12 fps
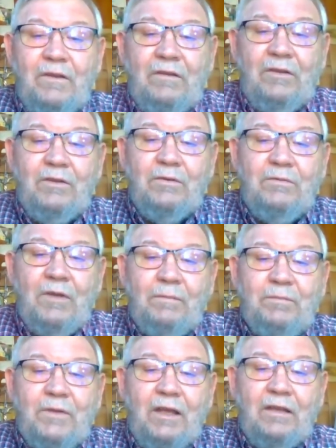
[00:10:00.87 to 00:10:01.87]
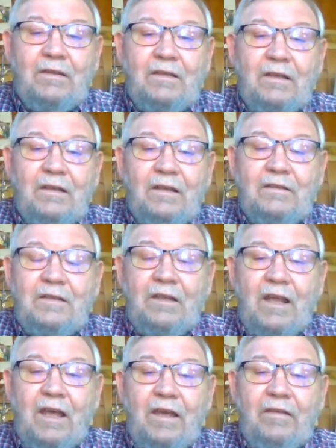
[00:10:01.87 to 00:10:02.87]
noon update
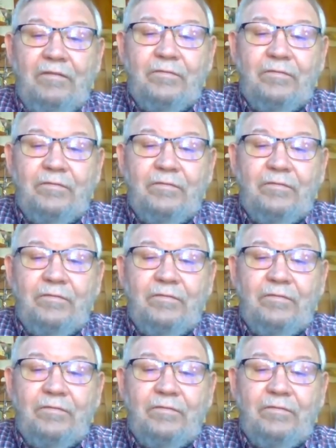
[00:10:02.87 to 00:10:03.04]
today